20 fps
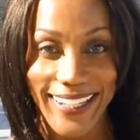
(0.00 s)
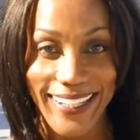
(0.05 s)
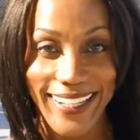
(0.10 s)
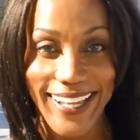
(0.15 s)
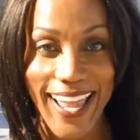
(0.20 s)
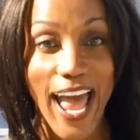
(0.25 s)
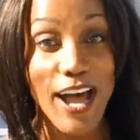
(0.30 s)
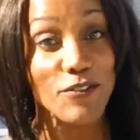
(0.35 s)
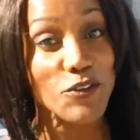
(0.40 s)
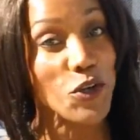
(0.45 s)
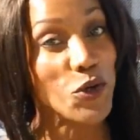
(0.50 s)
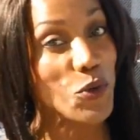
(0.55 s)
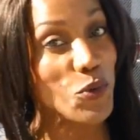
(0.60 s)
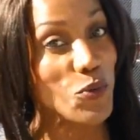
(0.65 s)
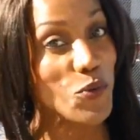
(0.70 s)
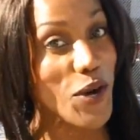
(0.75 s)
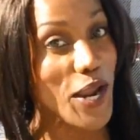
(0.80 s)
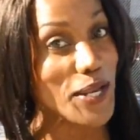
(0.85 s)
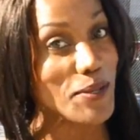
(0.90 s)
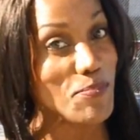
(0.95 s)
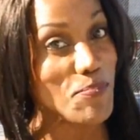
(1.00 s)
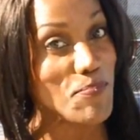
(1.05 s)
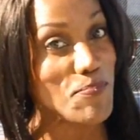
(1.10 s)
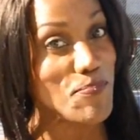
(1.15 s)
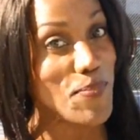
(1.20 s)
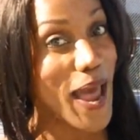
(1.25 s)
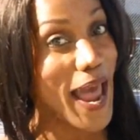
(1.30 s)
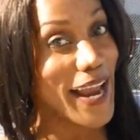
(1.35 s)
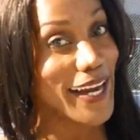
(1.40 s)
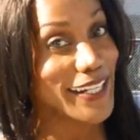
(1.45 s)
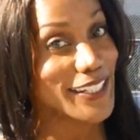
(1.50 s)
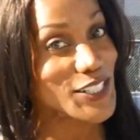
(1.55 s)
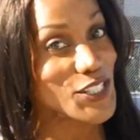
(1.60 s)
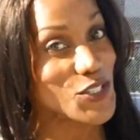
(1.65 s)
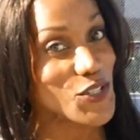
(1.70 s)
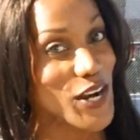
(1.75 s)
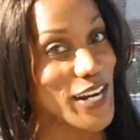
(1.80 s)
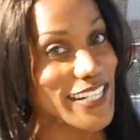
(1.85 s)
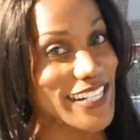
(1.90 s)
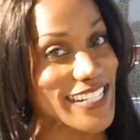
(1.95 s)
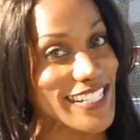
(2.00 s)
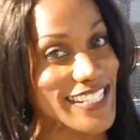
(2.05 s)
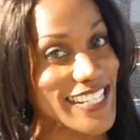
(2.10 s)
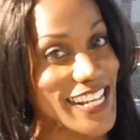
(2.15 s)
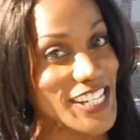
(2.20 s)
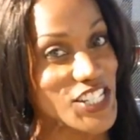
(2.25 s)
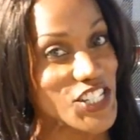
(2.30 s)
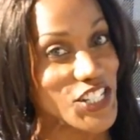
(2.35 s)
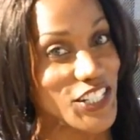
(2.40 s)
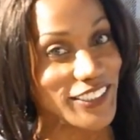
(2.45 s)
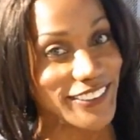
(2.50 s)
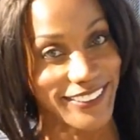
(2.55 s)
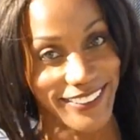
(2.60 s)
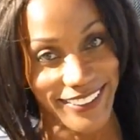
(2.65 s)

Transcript: Have a great back training session.